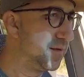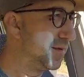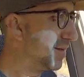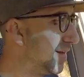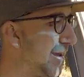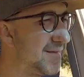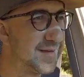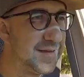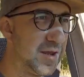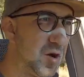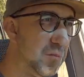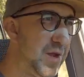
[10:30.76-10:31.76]
leans a
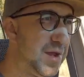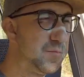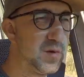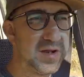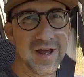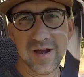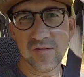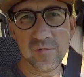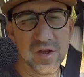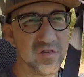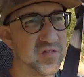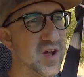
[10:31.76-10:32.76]
little bit, but not as much as